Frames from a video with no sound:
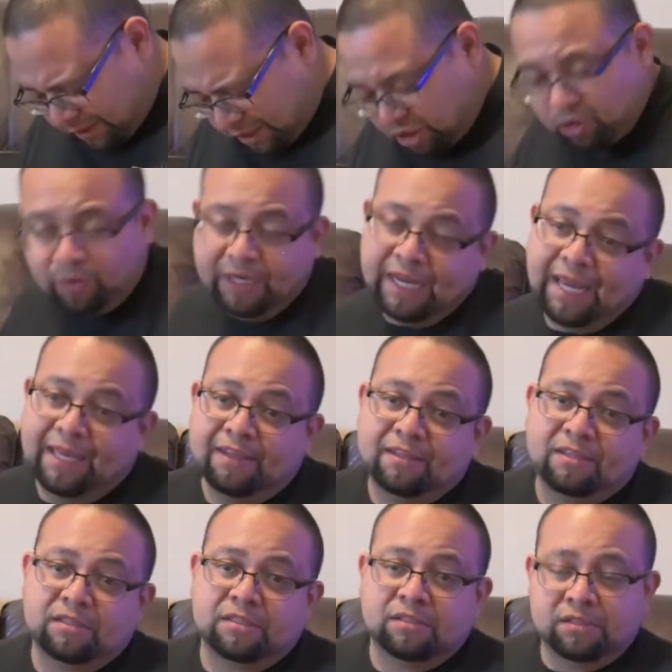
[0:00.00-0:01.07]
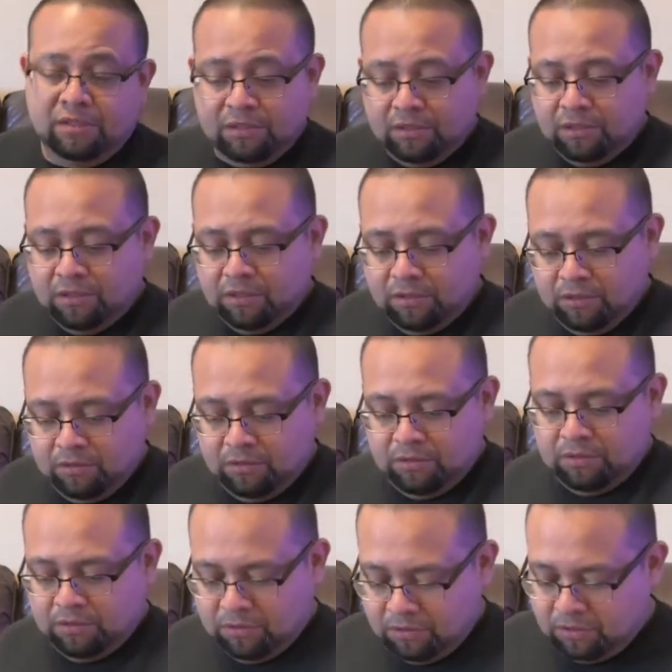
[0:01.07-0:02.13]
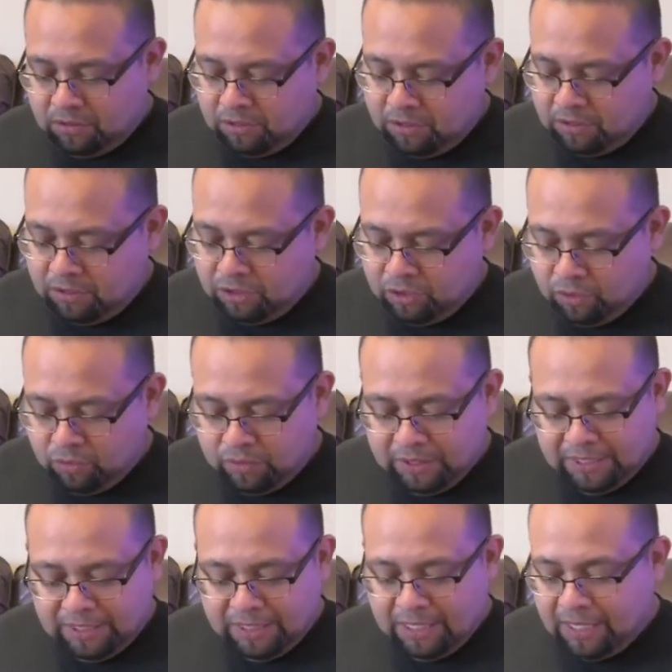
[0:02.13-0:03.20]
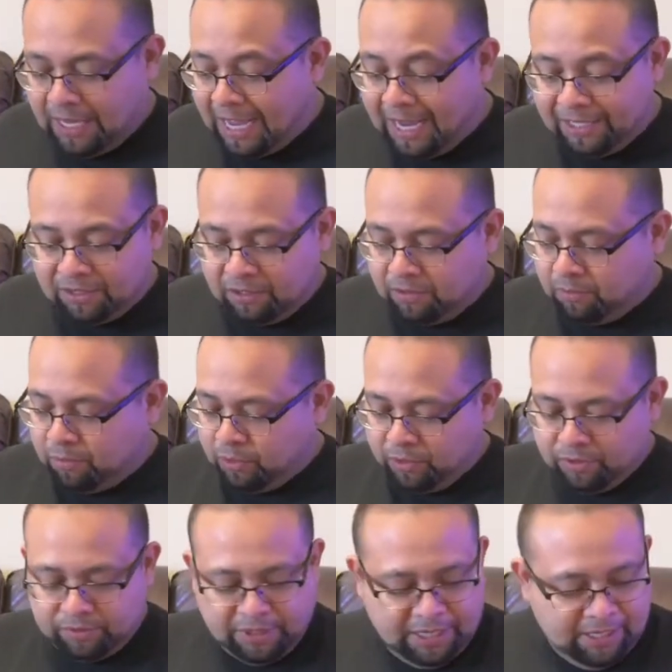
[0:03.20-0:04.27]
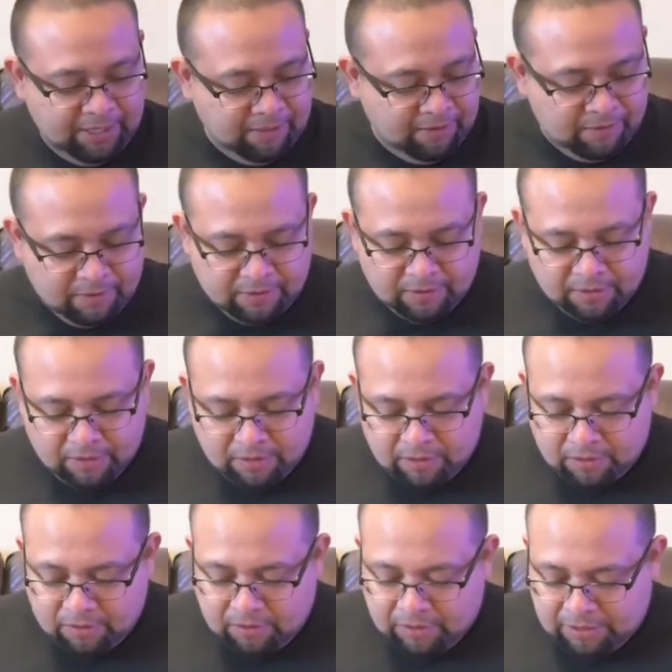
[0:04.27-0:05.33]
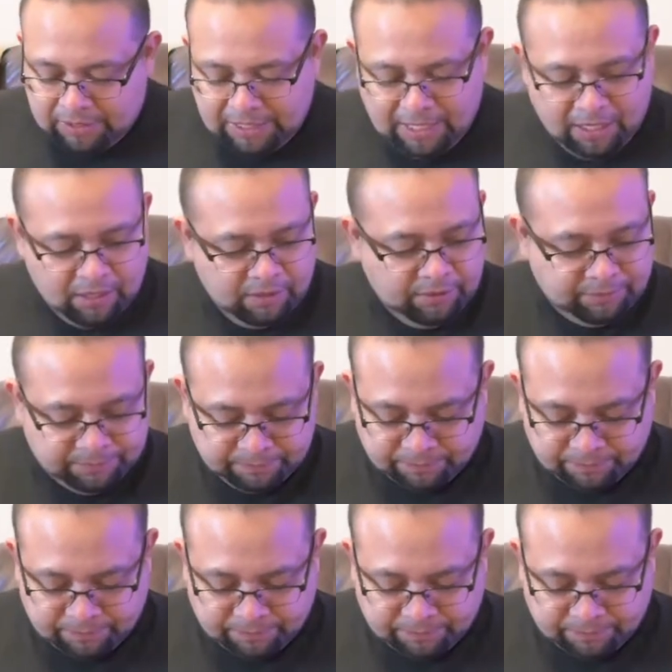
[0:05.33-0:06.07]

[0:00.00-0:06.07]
3/8 to the height of the board, okay? Now,